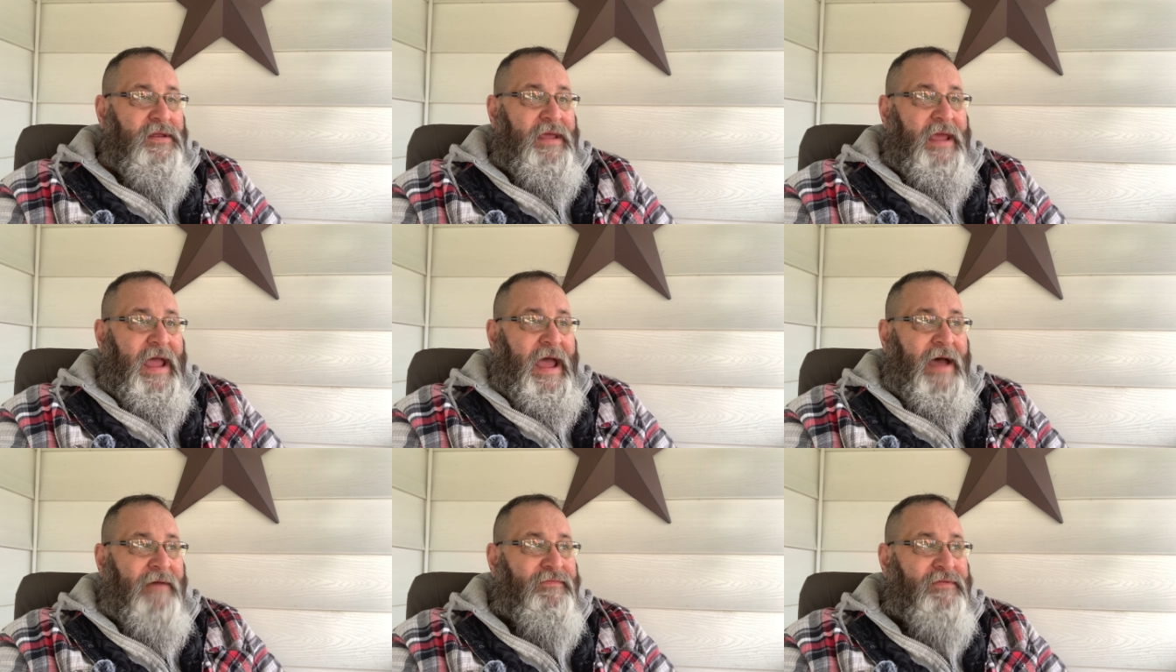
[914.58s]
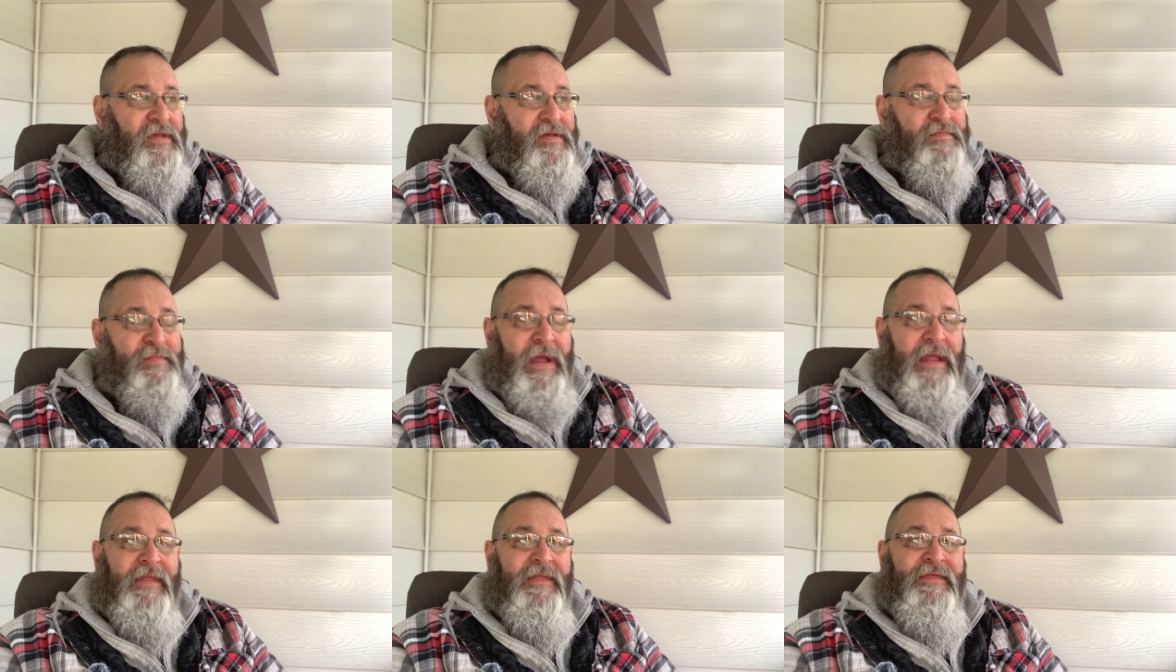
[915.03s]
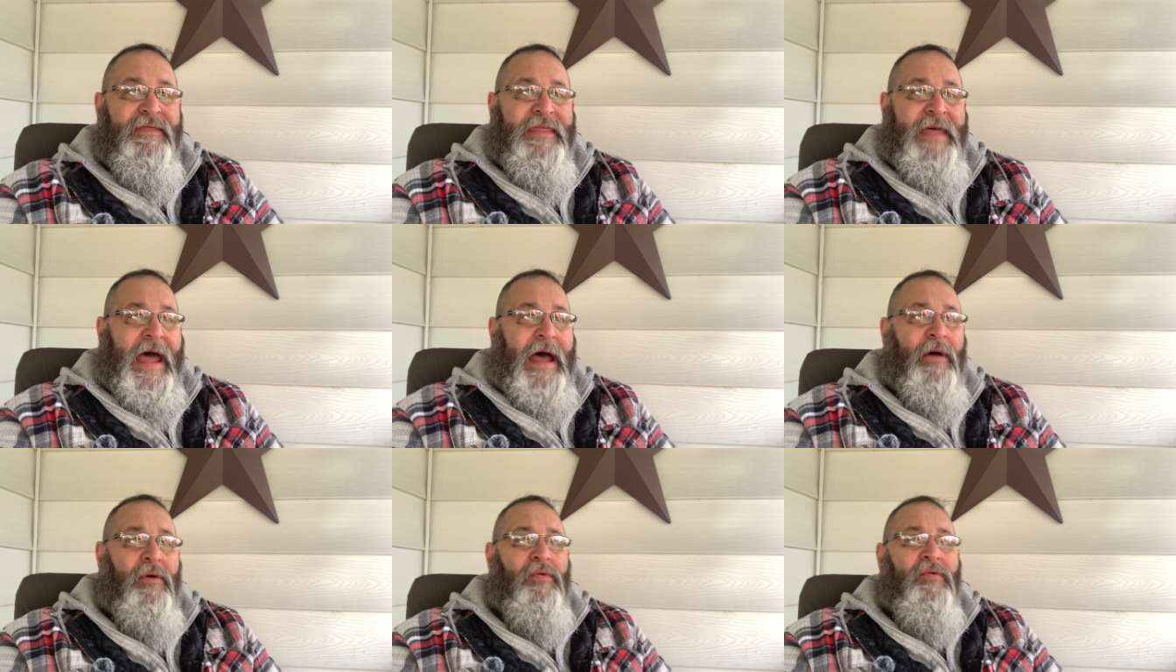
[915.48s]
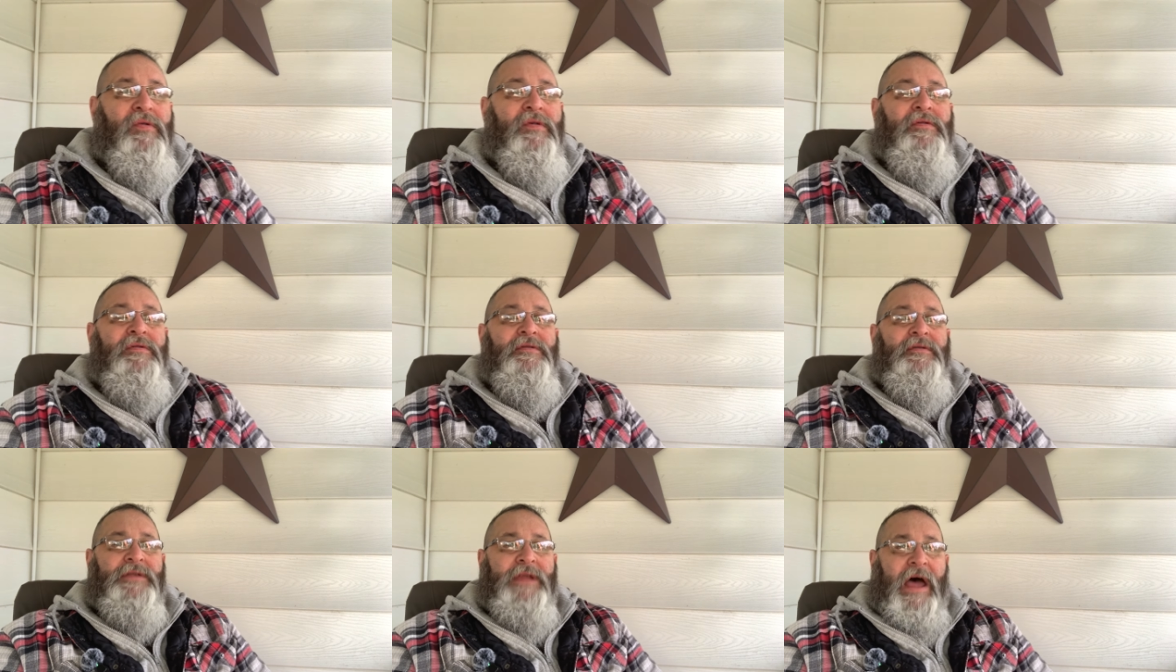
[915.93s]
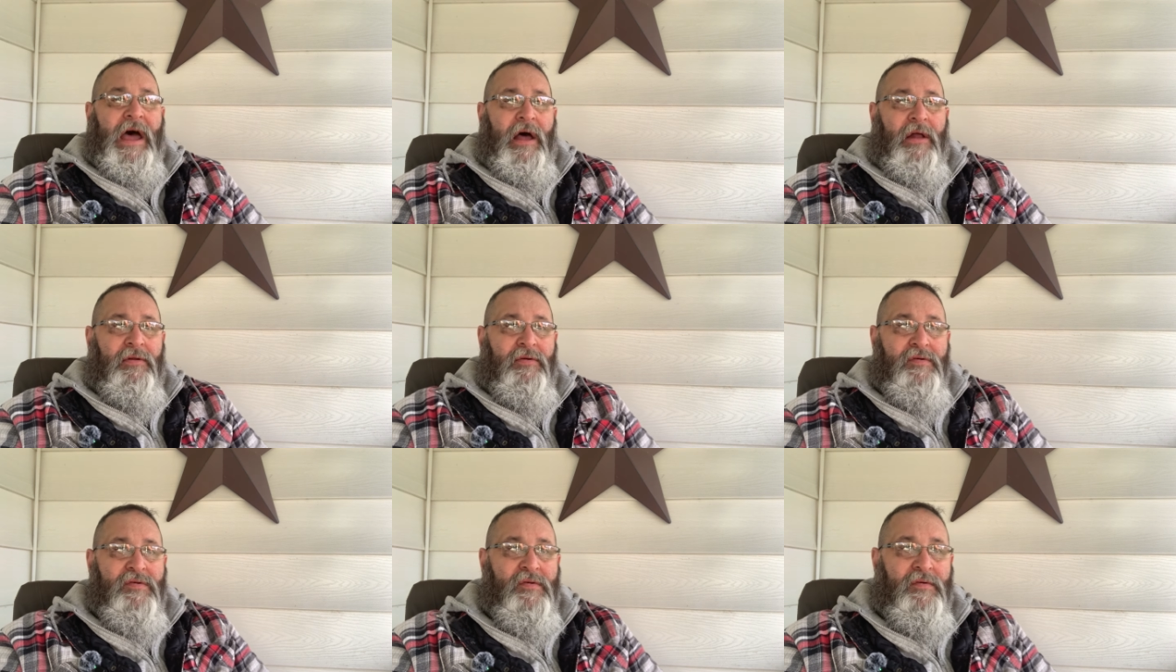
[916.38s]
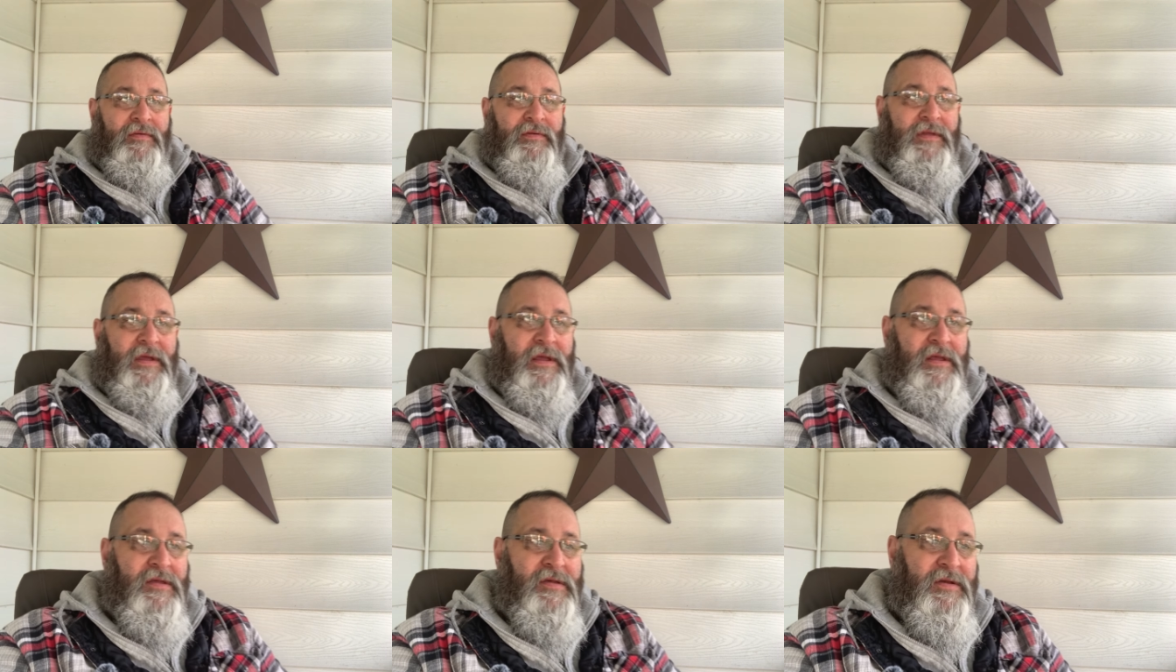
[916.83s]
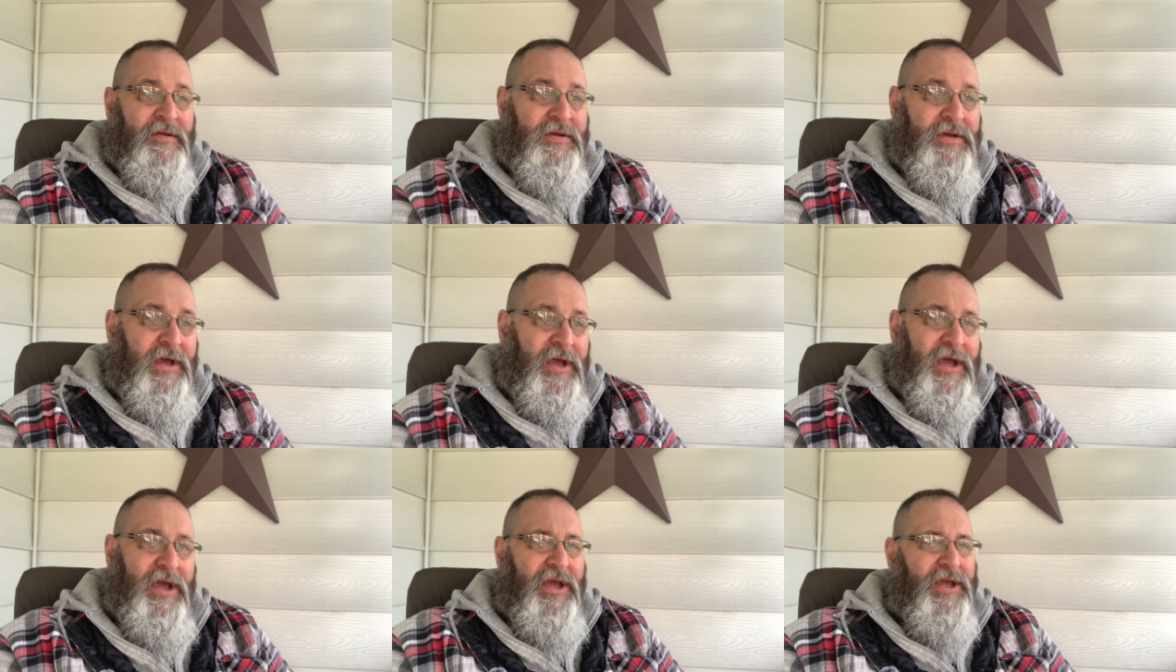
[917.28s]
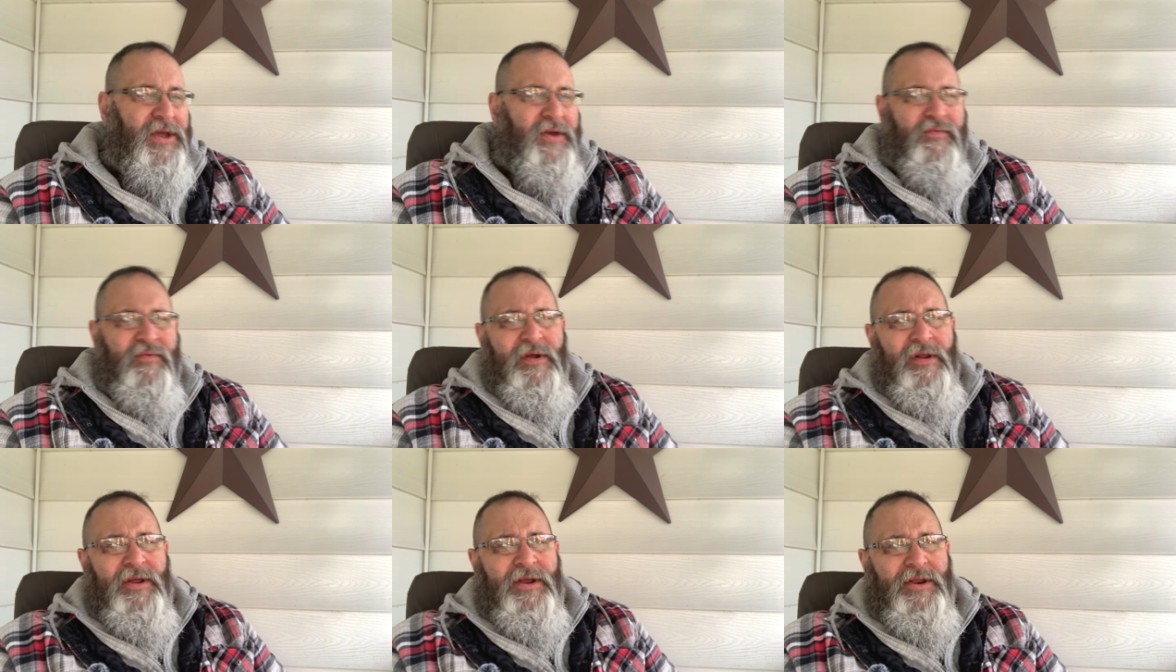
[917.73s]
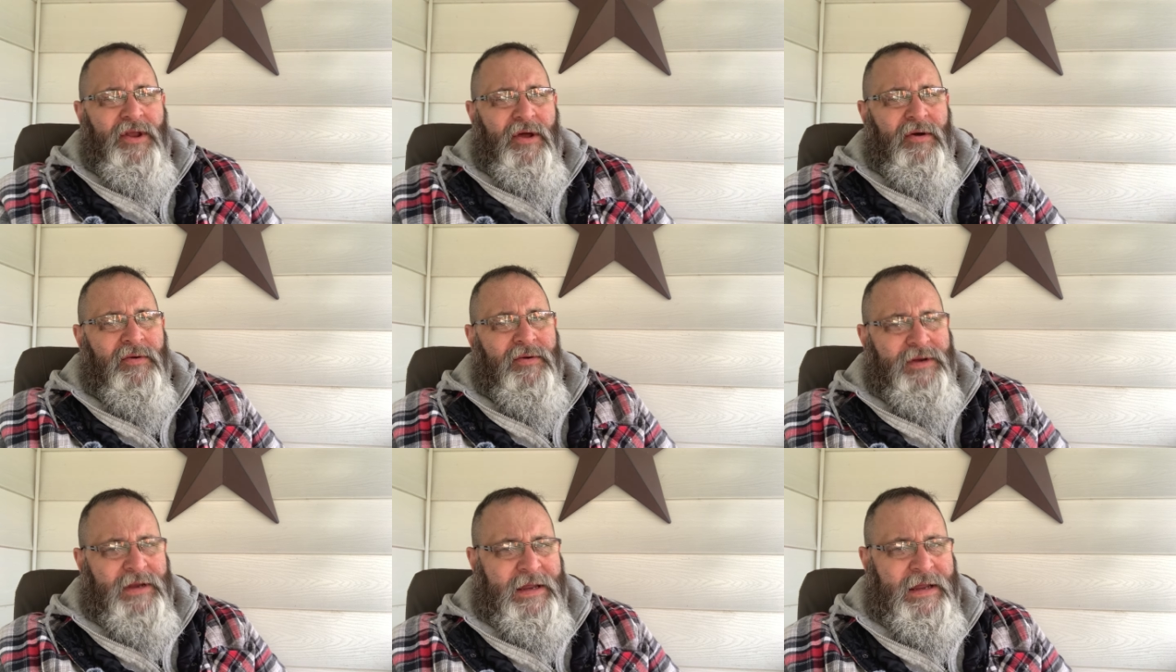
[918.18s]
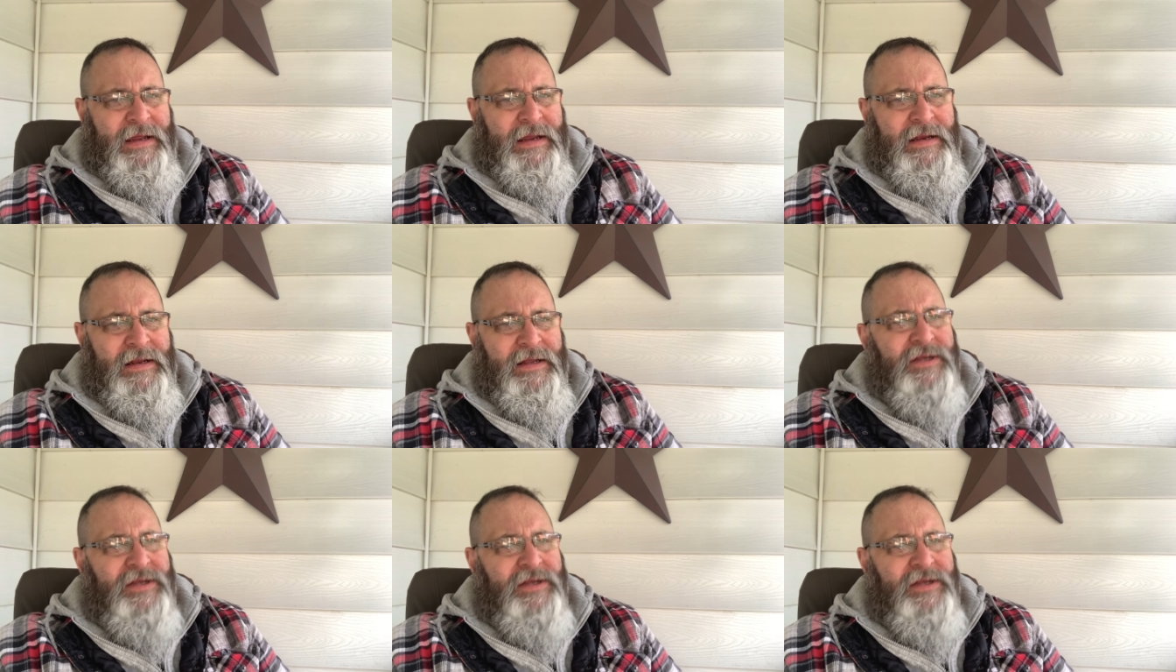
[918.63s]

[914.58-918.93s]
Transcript: have to spend thousands of dollars on things that you really don't need?